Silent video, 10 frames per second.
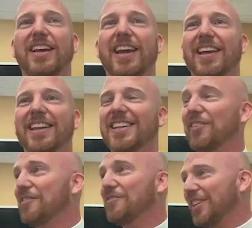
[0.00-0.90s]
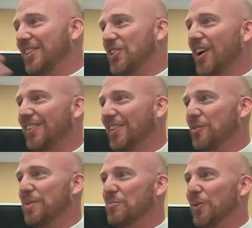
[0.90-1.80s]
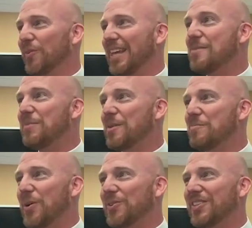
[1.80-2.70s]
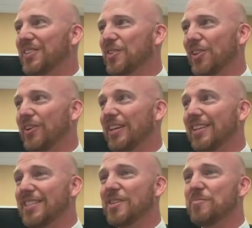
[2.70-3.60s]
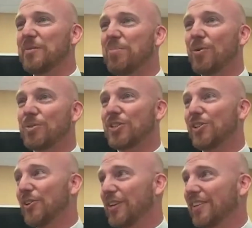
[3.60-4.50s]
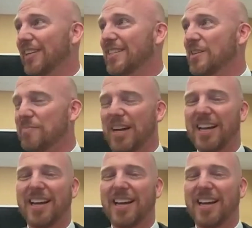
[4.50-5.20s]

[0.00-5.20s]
And I'd love to talk a little bit more with Amy about colonialism and post-colonialism.